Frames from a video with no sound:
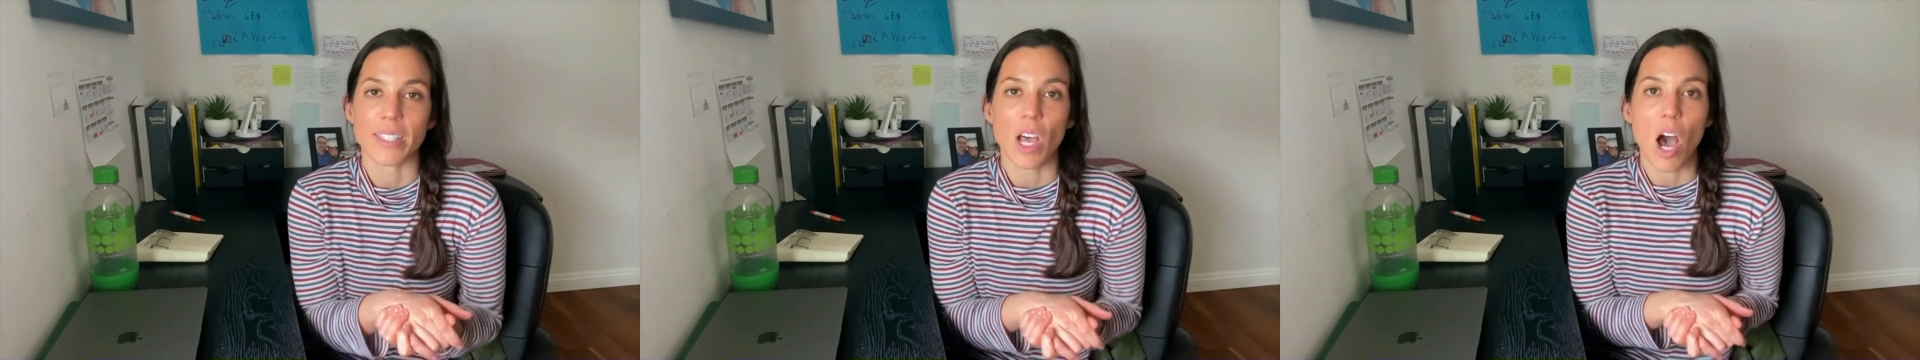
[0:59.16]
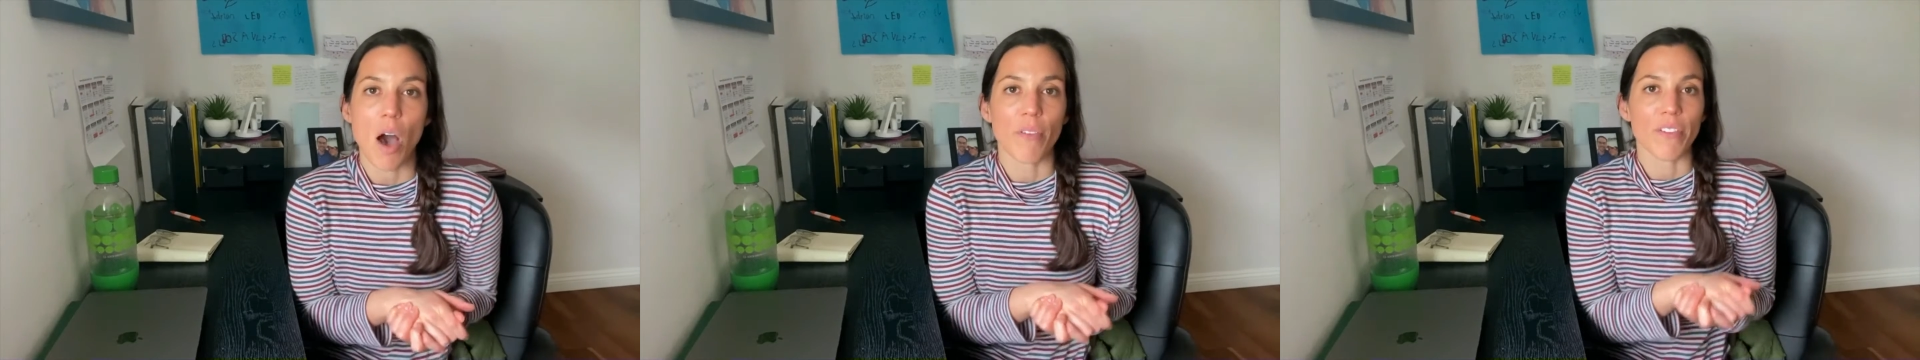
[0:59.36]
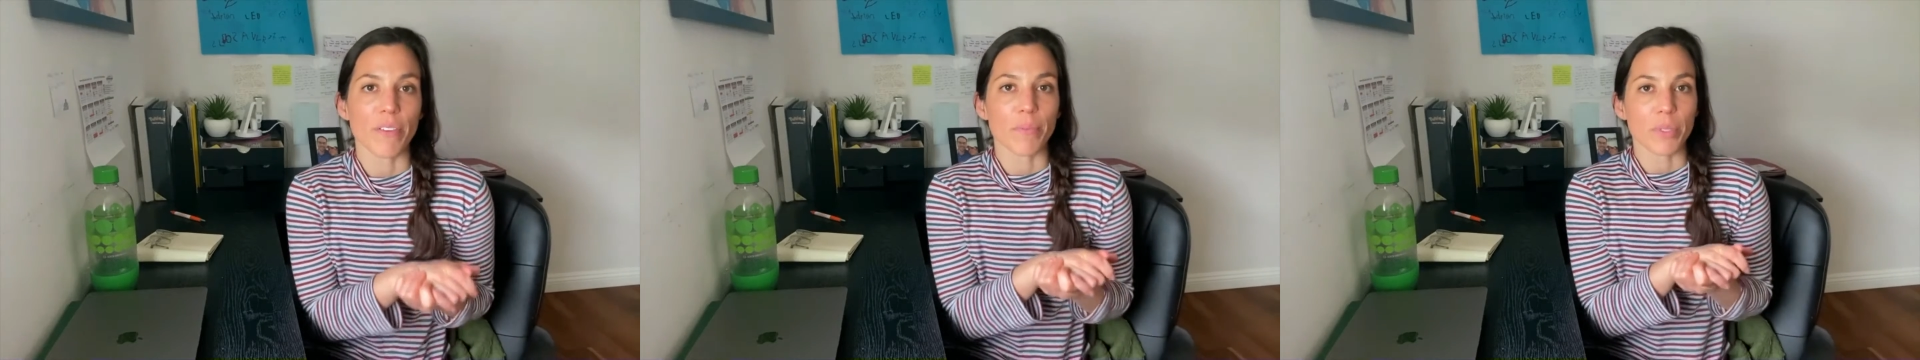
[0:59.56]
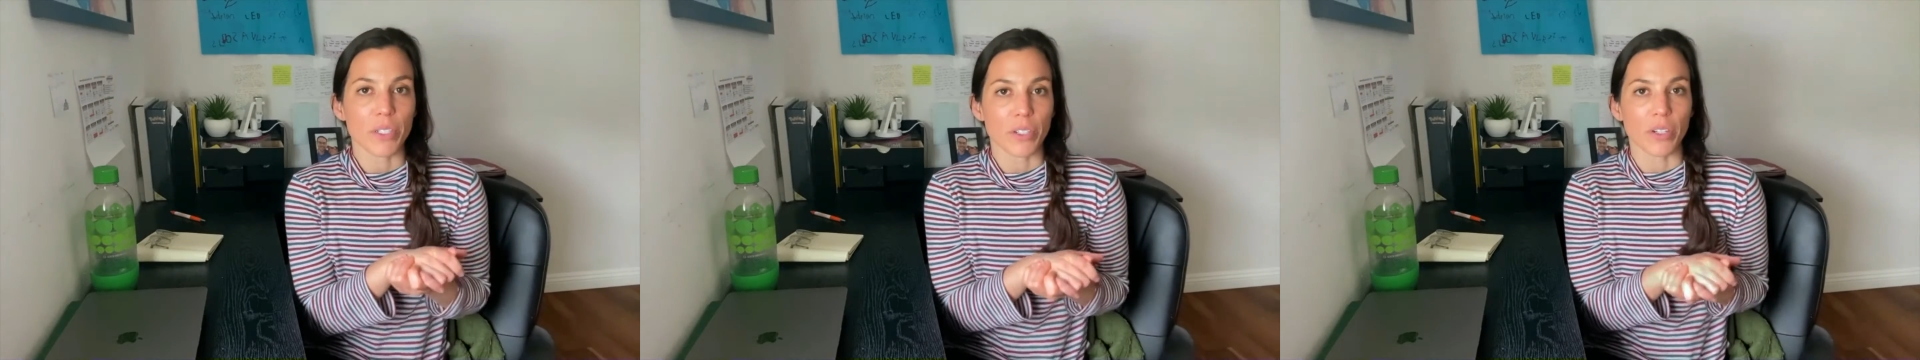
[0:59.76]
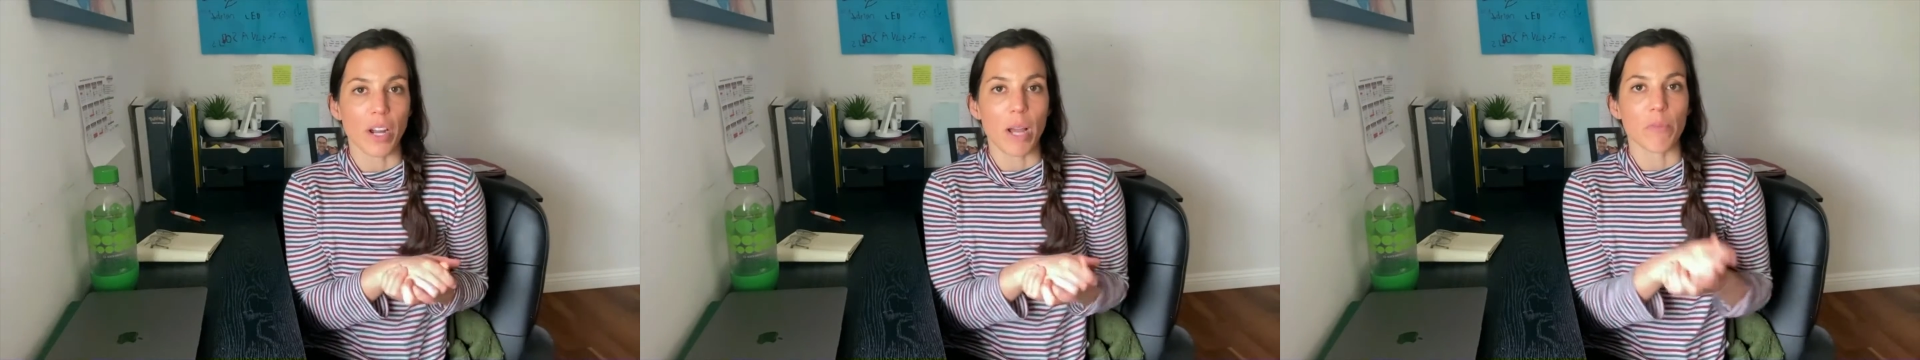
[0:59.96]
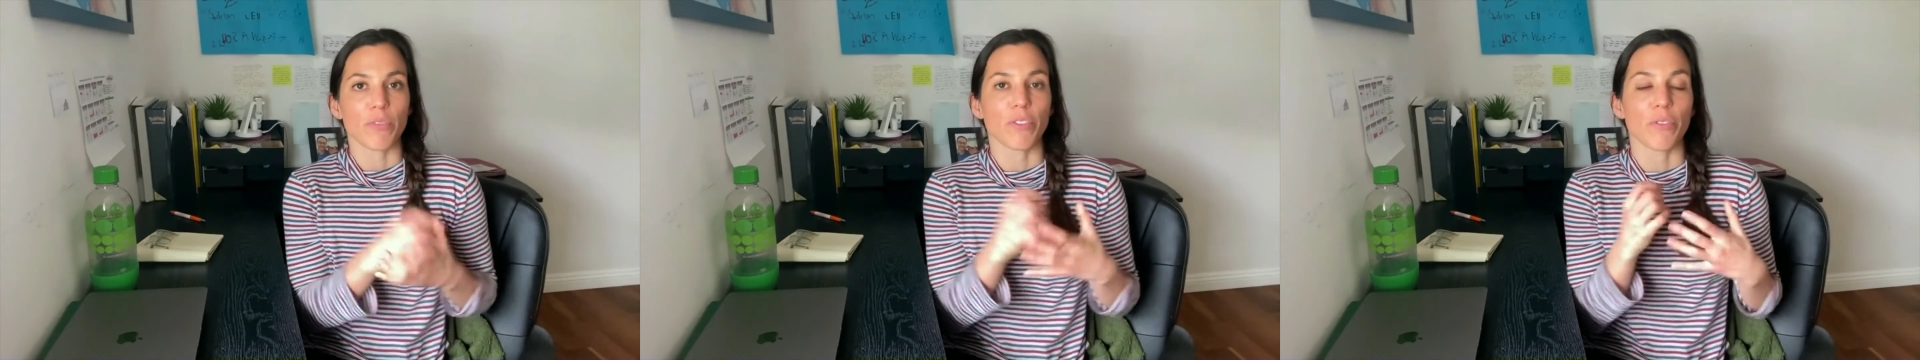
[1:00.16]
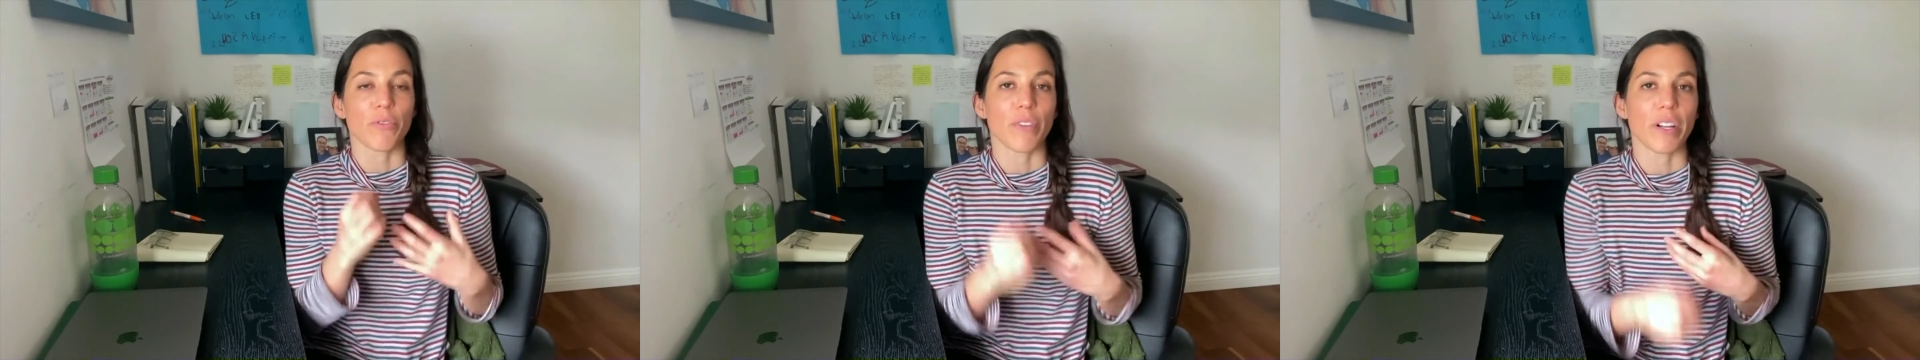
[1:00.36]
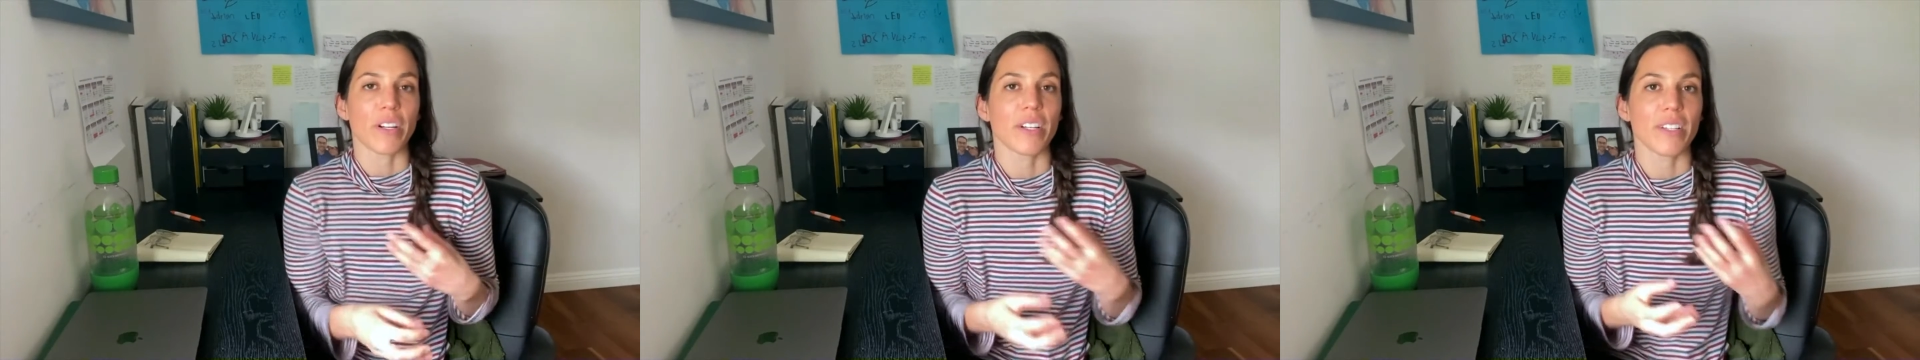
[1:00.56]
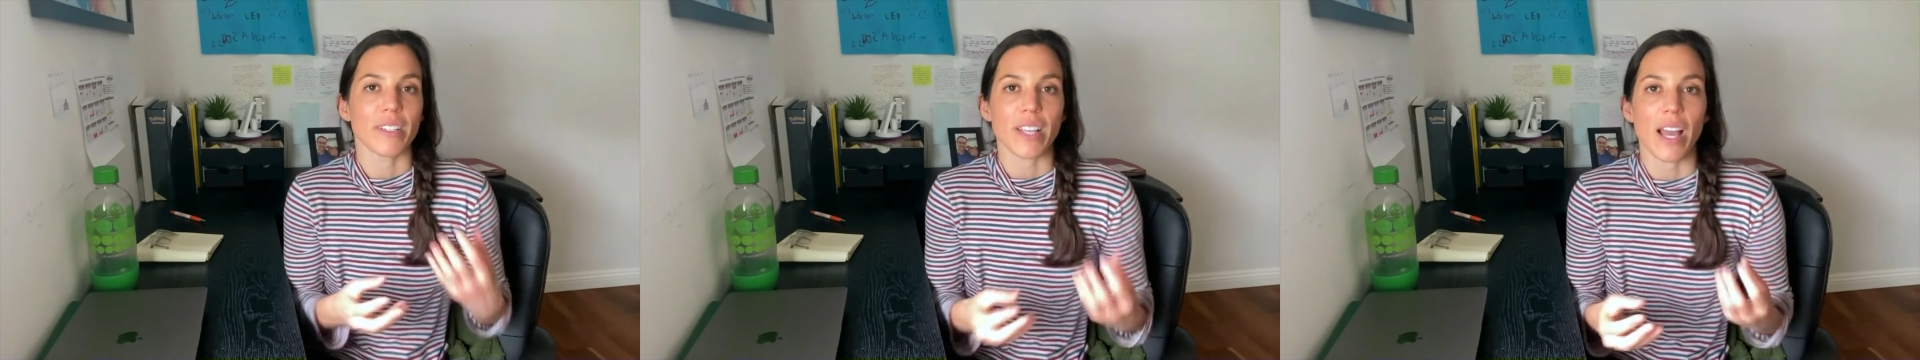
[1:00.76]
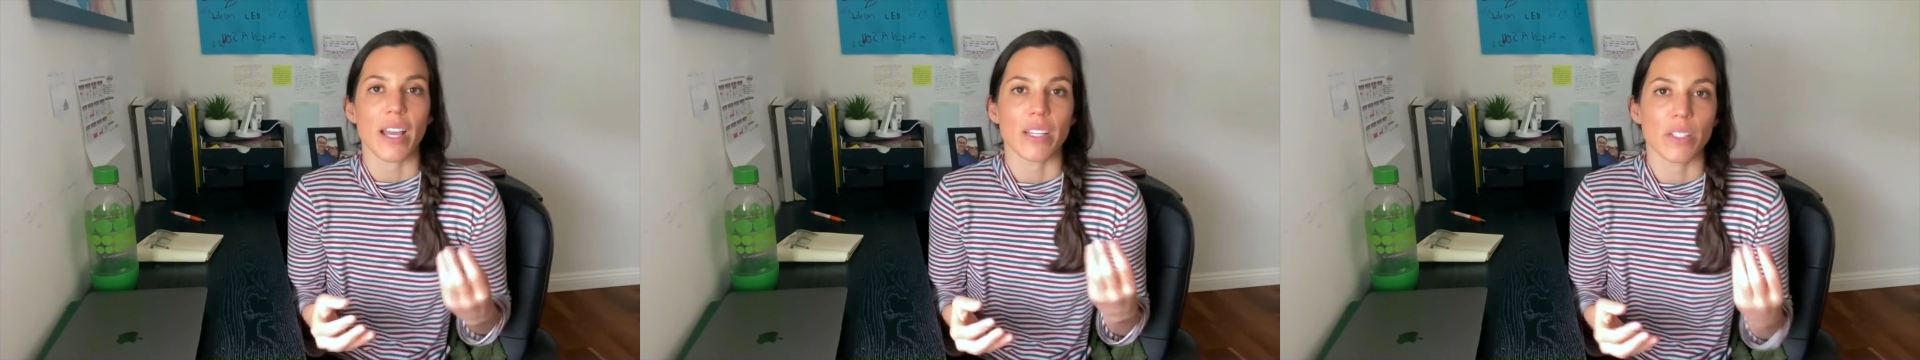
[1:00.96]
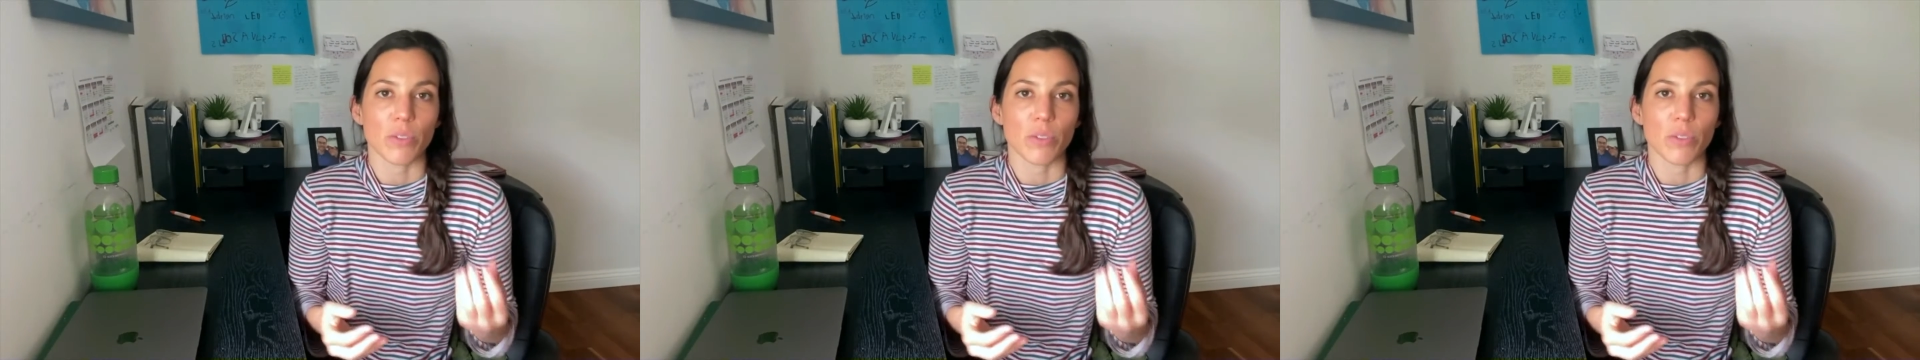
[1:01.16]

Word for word: It's often prescribed for various eye